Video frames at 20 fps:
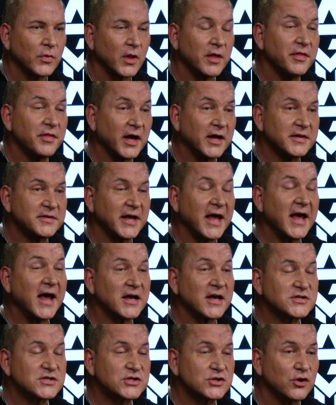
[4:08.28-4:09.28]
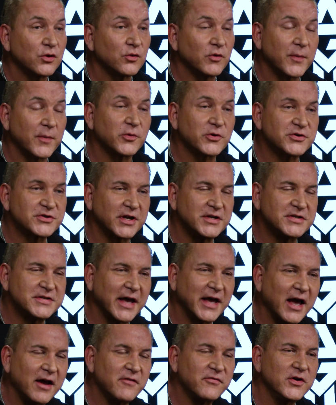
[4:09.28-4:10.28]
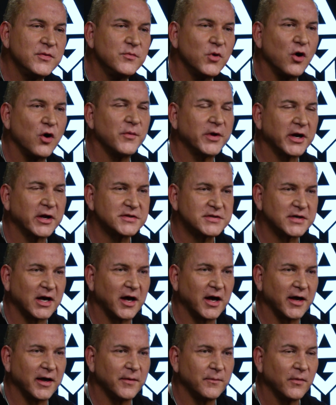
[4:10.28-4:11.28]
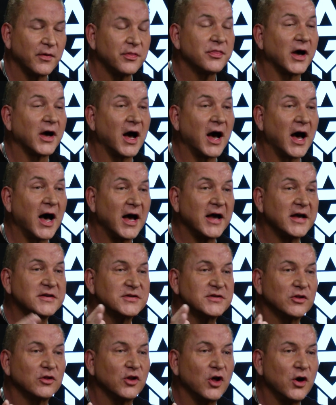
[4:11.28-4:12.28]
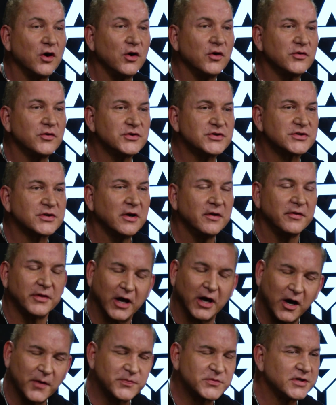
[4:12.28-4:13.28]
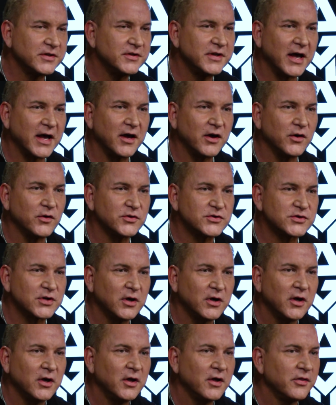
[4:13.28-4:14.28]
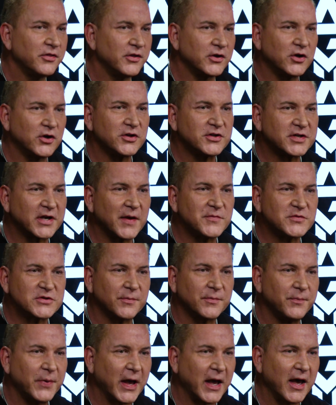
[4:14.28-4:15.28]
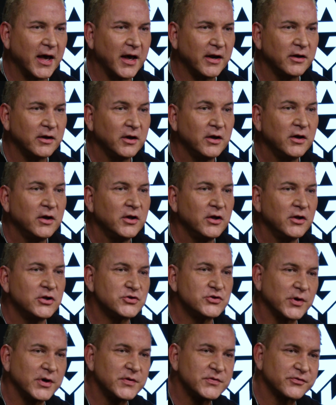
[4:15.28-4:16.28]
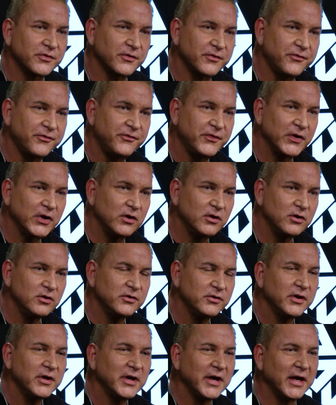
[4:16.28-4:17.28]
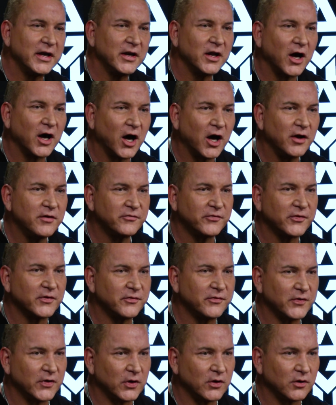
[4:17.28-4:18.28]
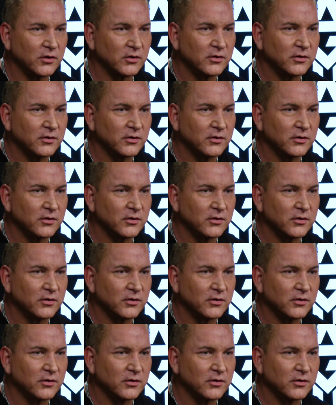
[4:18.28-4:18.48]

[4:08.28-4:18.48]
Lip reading: That dash represents every moment in time, the highs and lows, the ups and downs, the good times and bad, dreams fulfilled and unfulfilled.